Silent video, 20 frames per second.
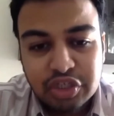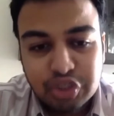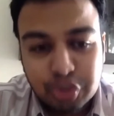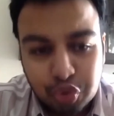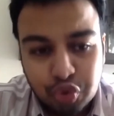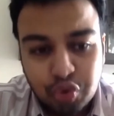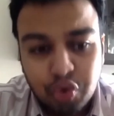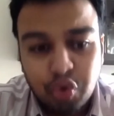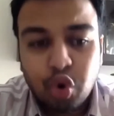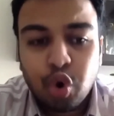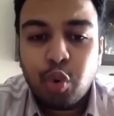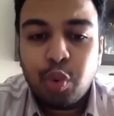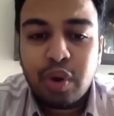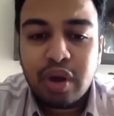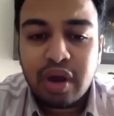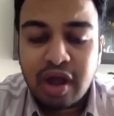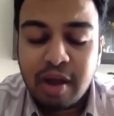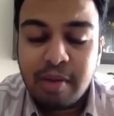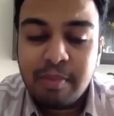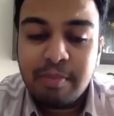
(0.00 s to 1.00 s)
to
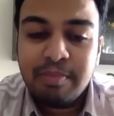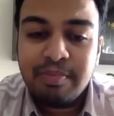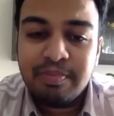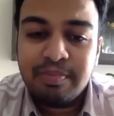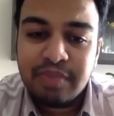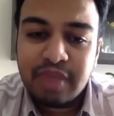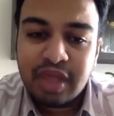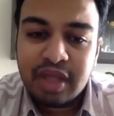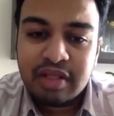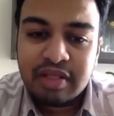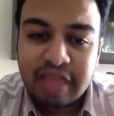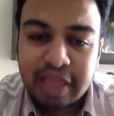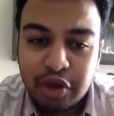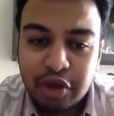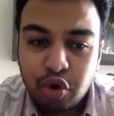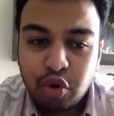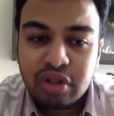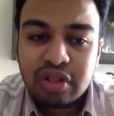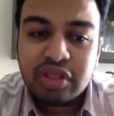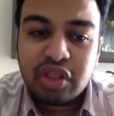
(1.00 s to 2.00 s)
overcome
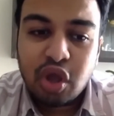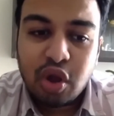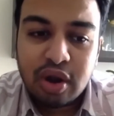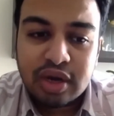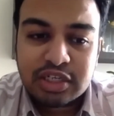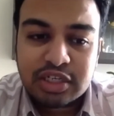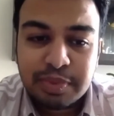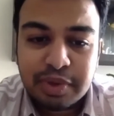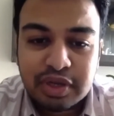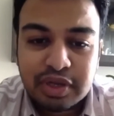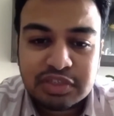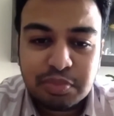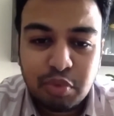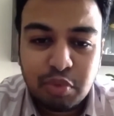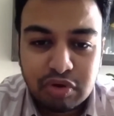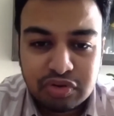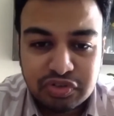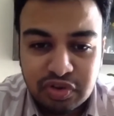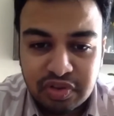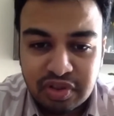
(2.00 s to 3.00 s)
their own thoughts, because
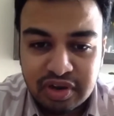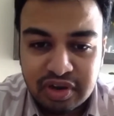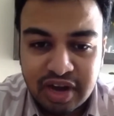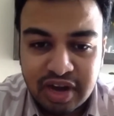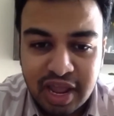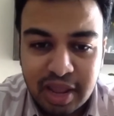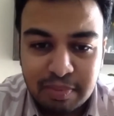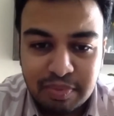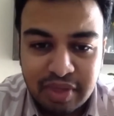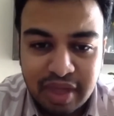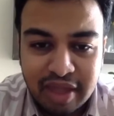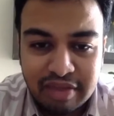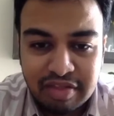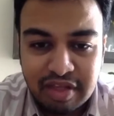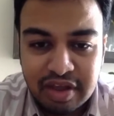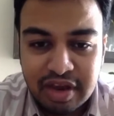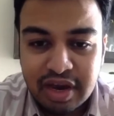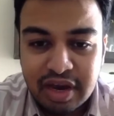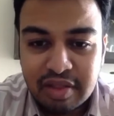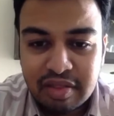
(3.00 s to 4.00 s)
most of the time the
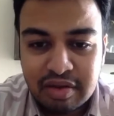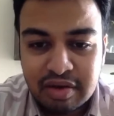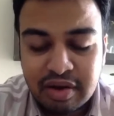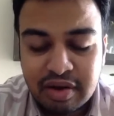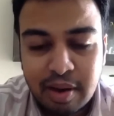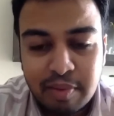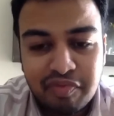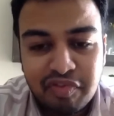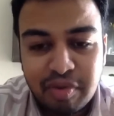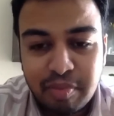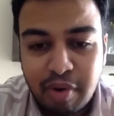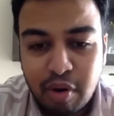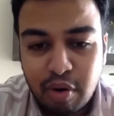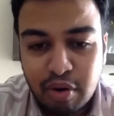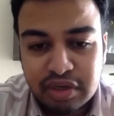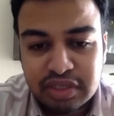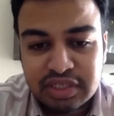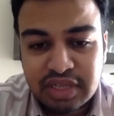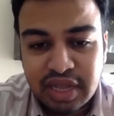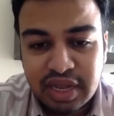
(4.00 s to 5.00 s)
anxiety doesn't come from
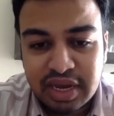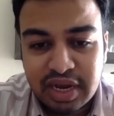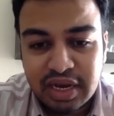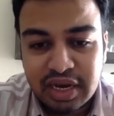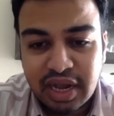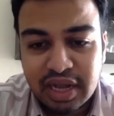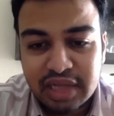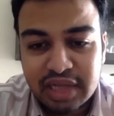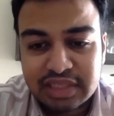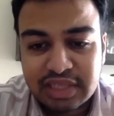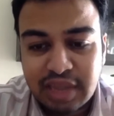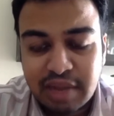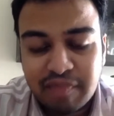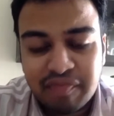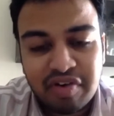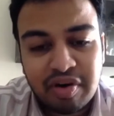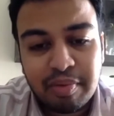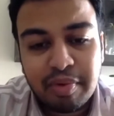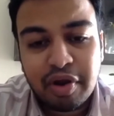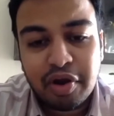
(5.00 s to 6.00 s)
outside. It does come
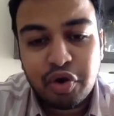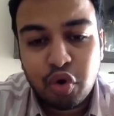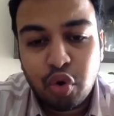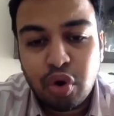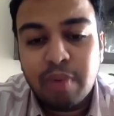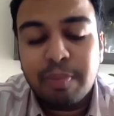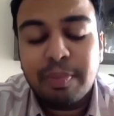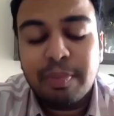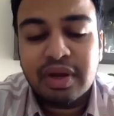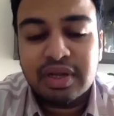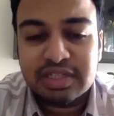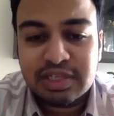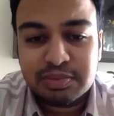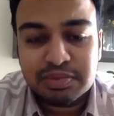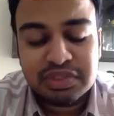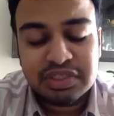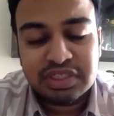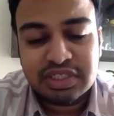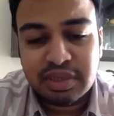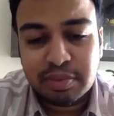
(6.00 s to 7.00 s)
from our own
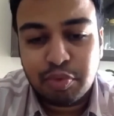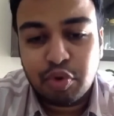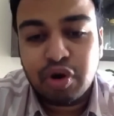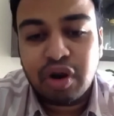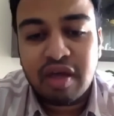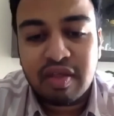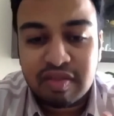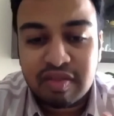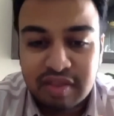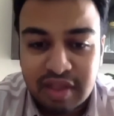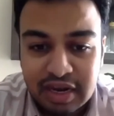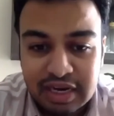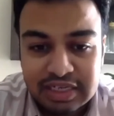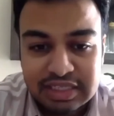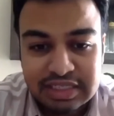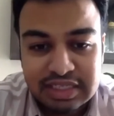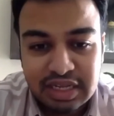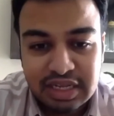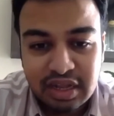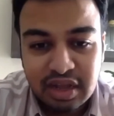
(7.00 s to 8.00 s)
perceptions about
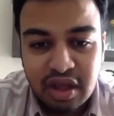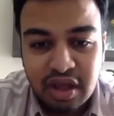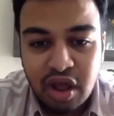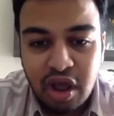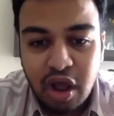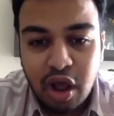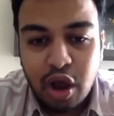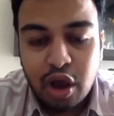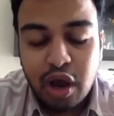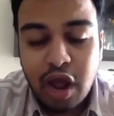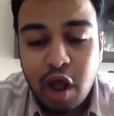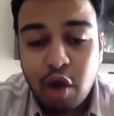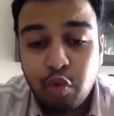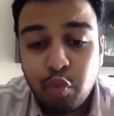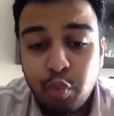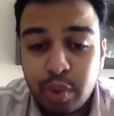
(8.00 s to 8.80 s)
ourselves, or how